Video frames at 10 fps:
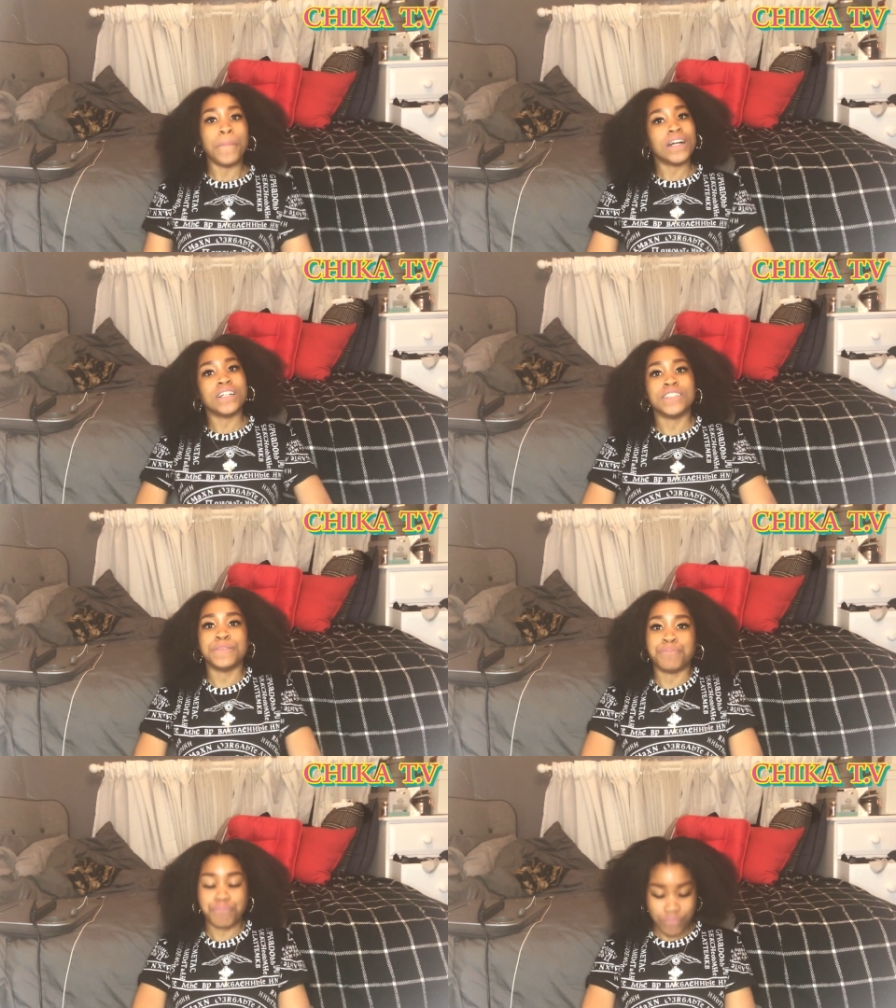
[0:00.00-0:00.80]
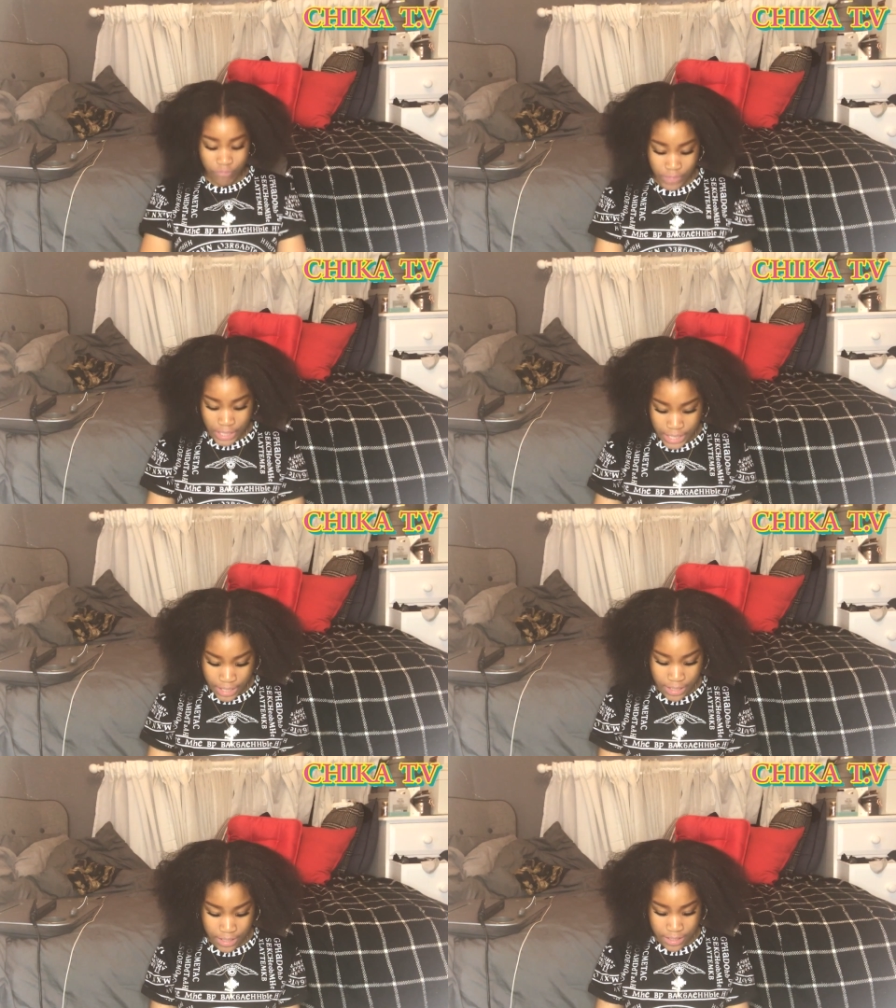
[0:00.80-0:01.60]
But um,
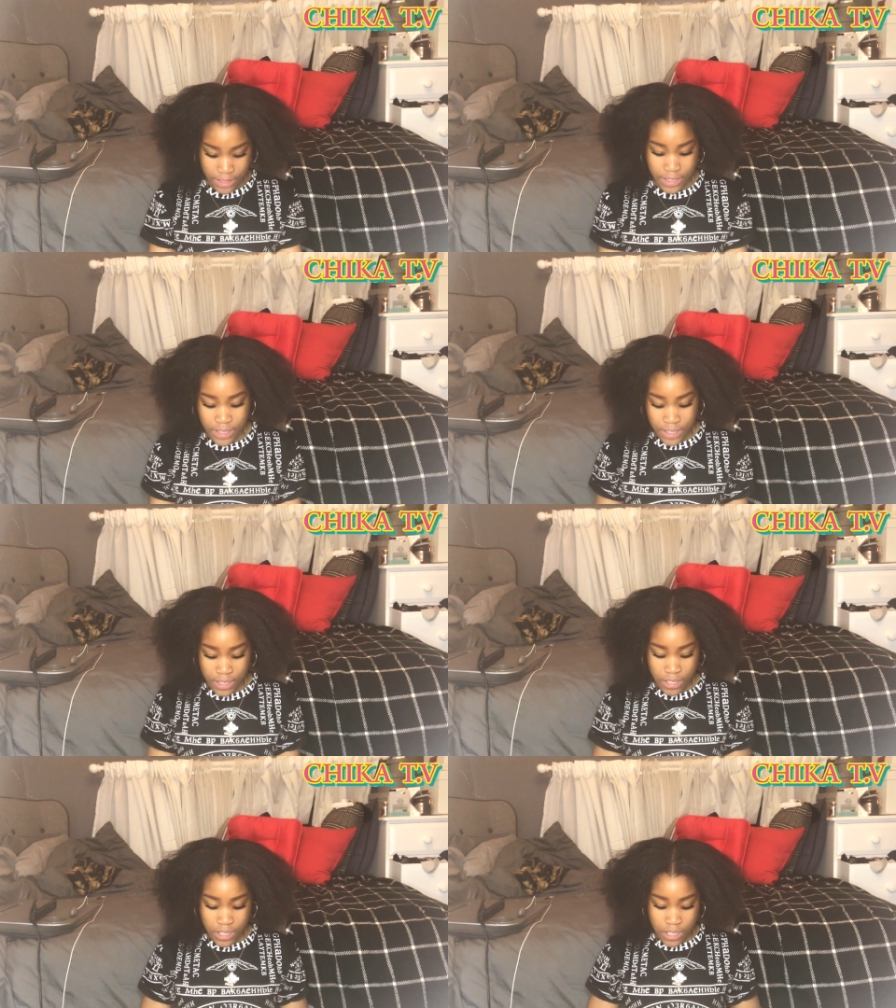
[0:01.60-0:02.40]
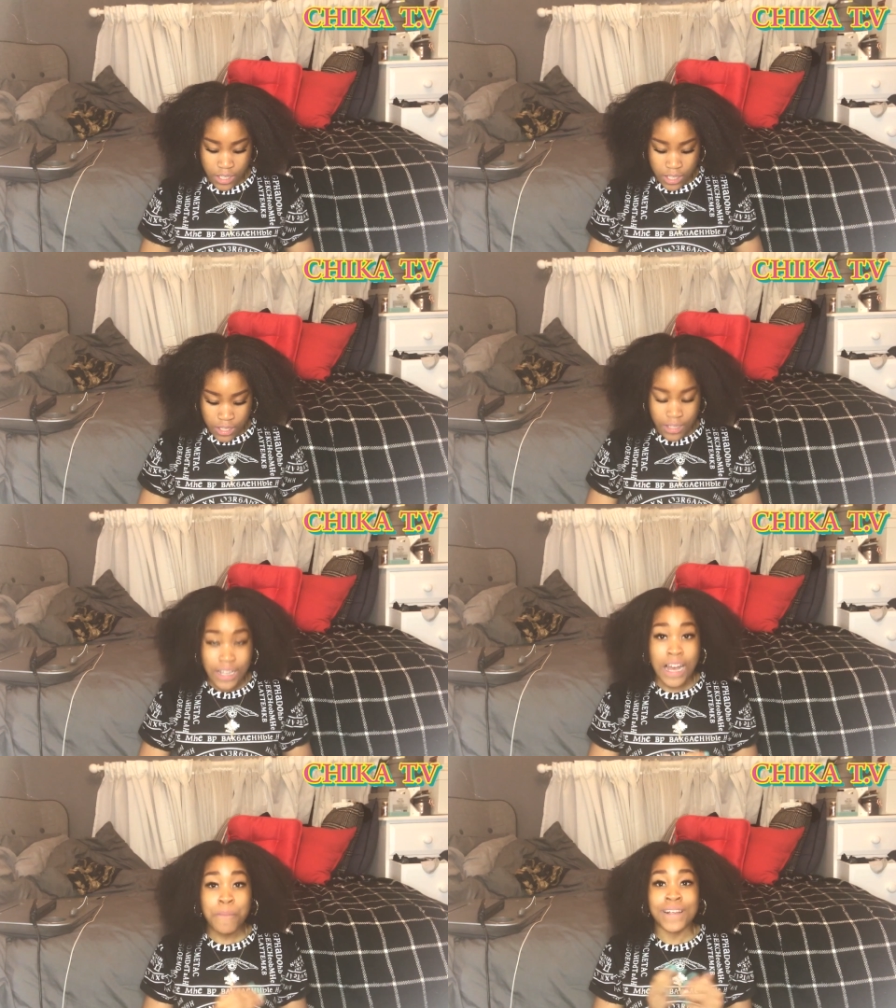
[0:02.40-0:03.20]
yeah.
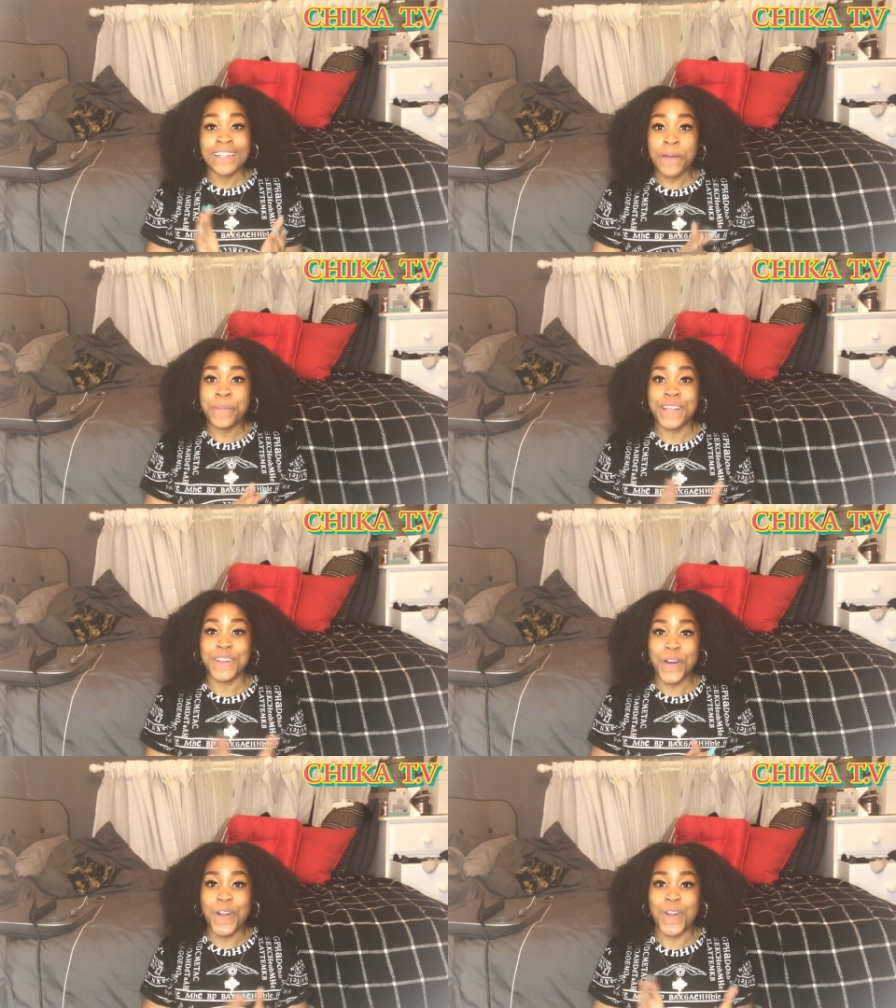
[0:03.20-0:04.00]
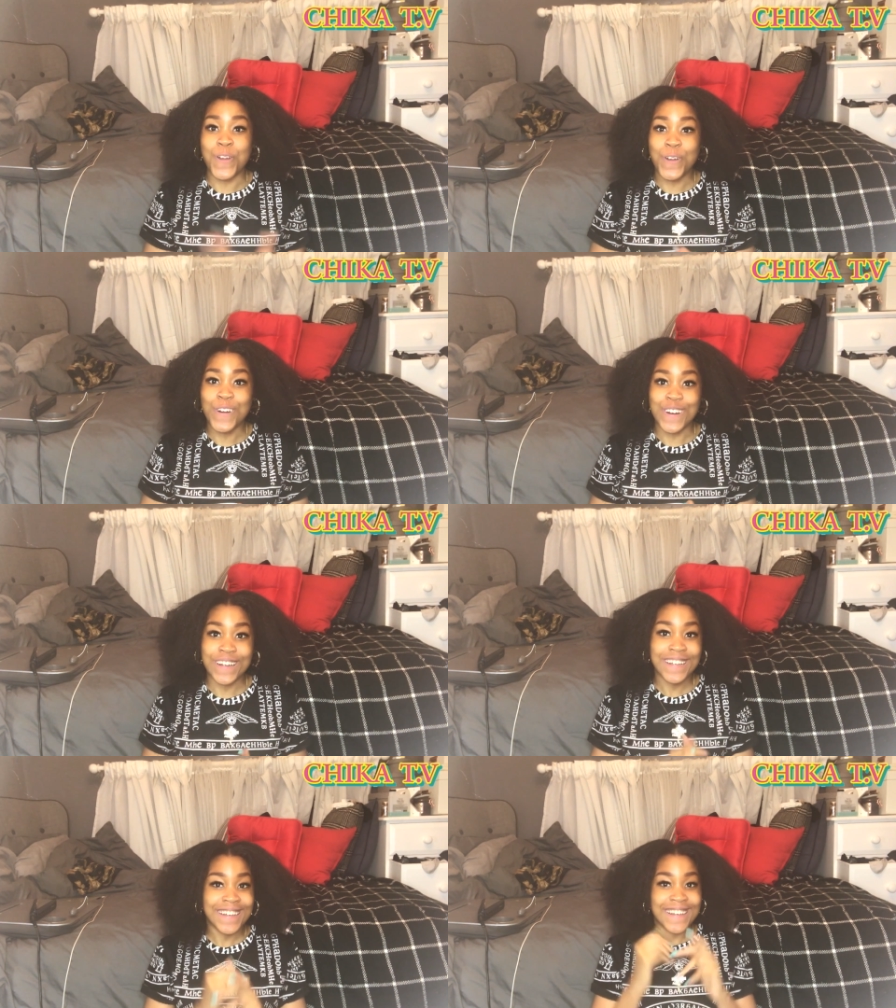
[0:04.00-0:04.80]
I'm clapping a
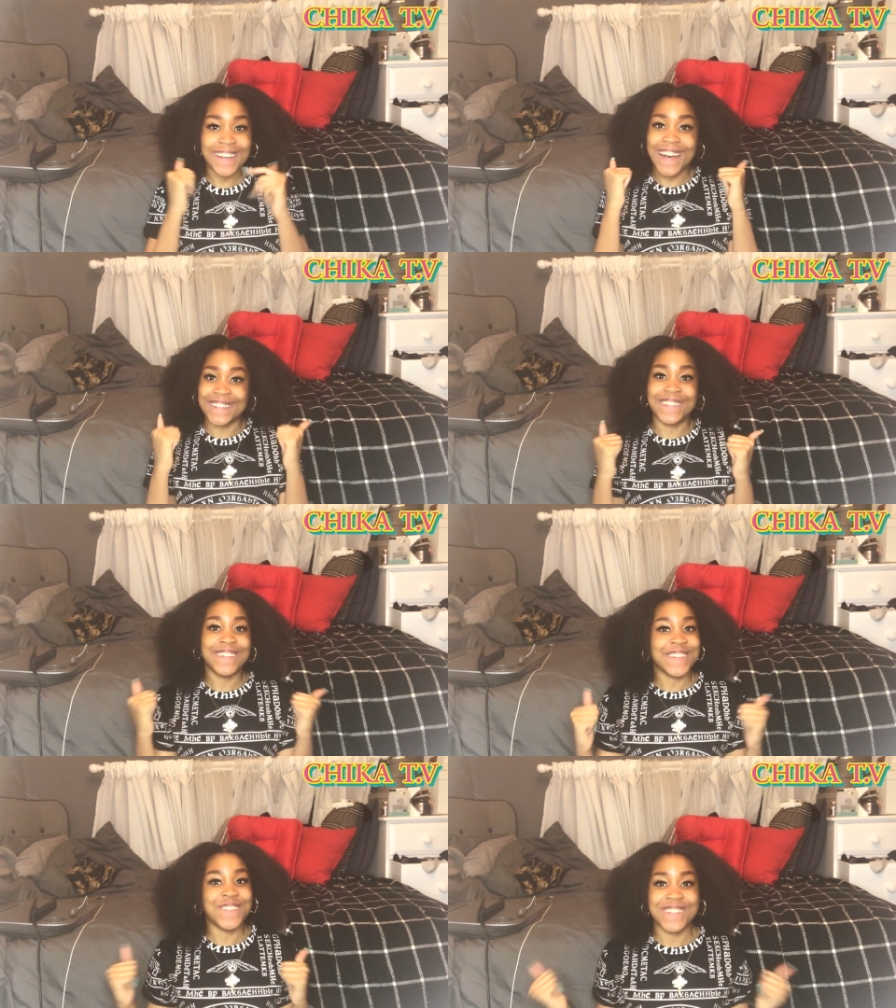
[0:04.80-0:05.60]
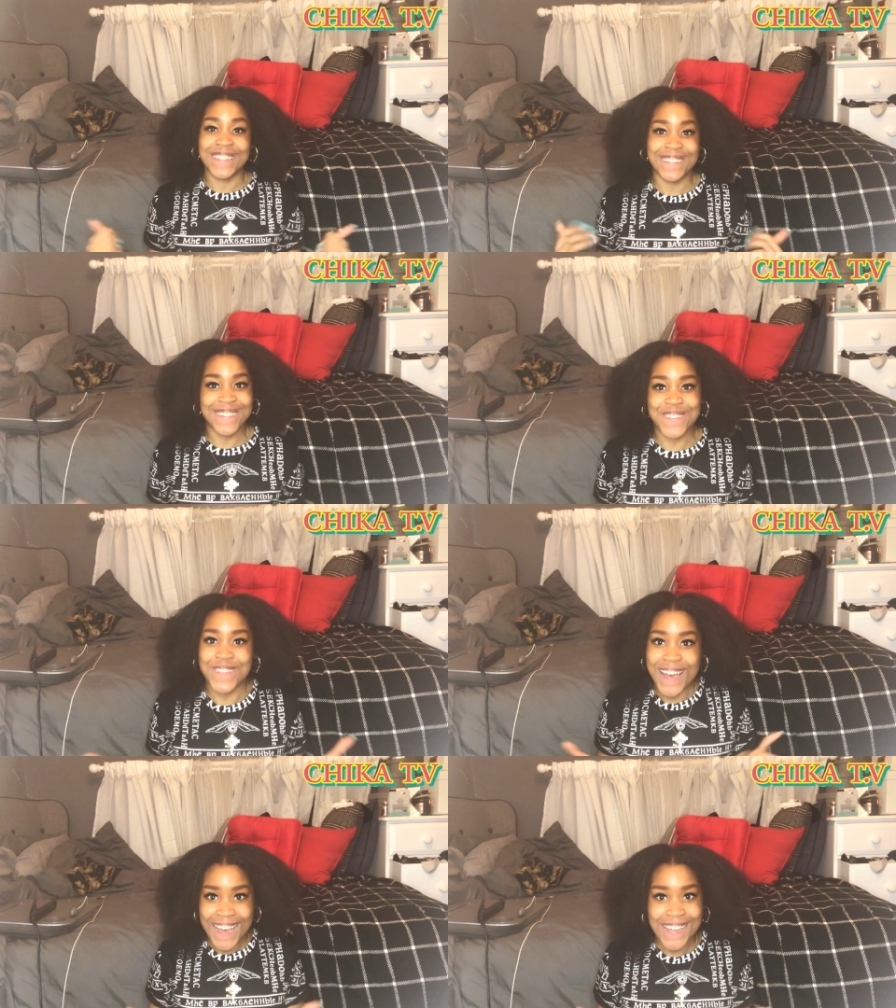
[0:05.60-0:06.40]
lot. I thought they what to do with
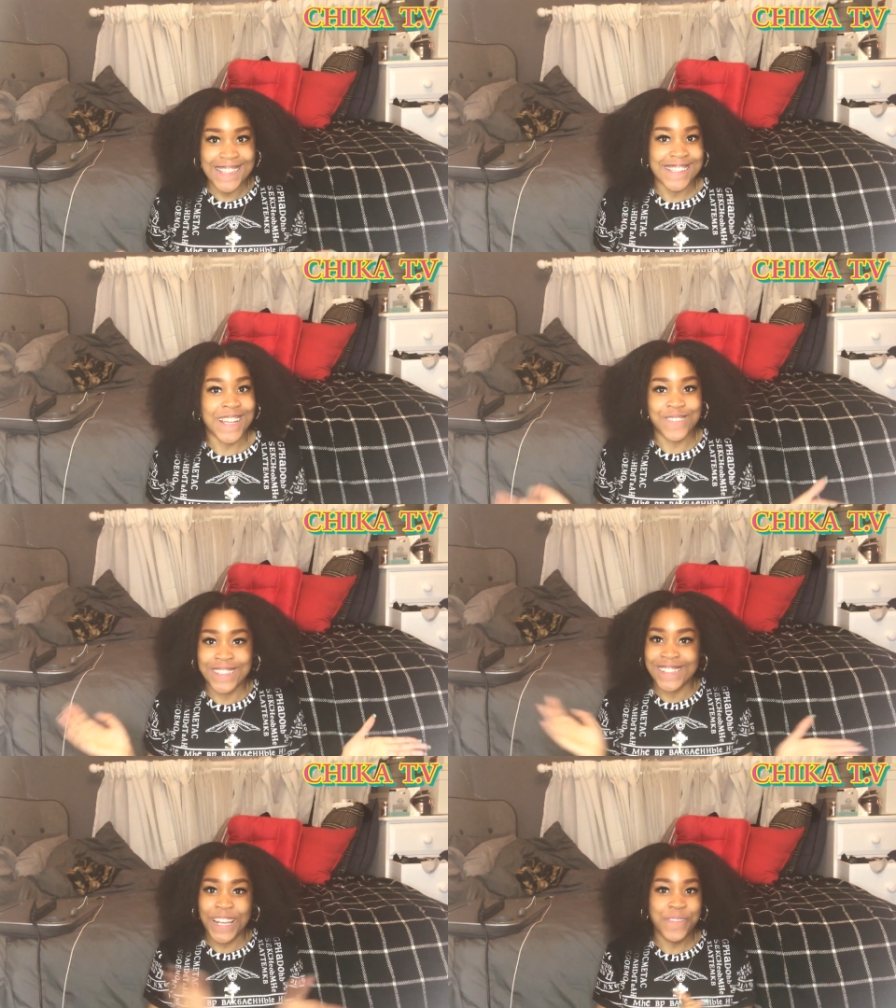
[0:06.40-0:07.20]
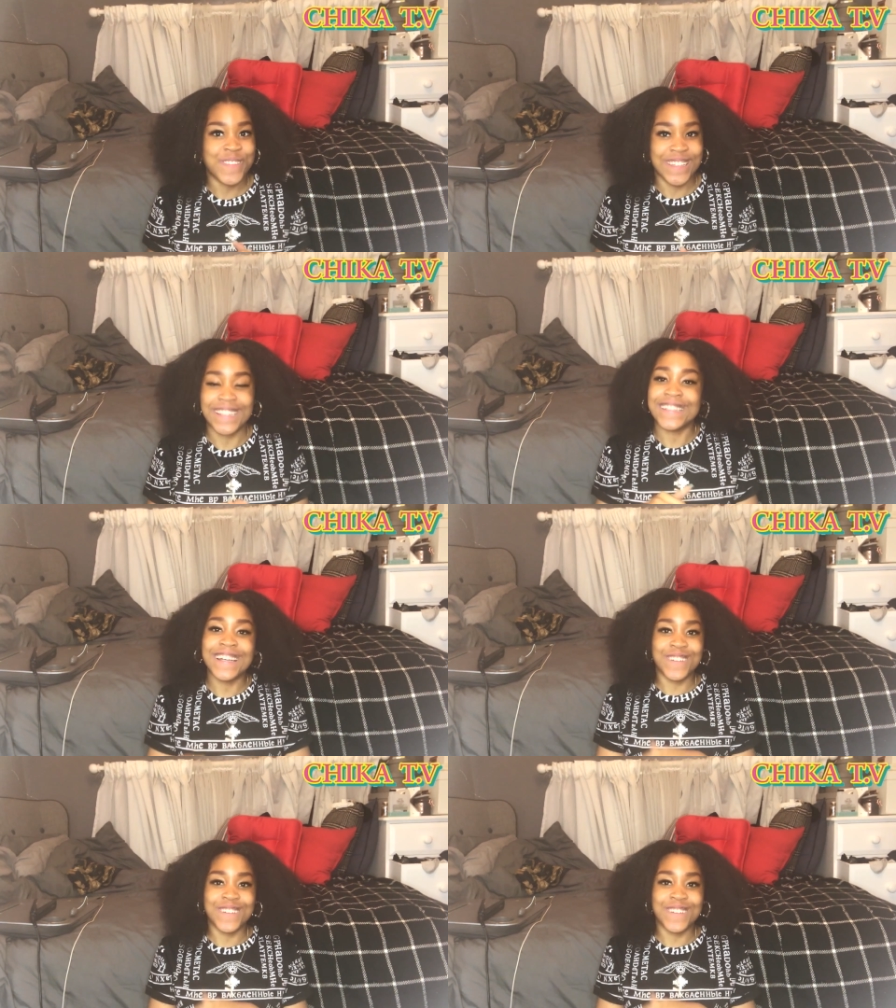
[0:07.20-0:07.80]
my hands. I'm just clapping.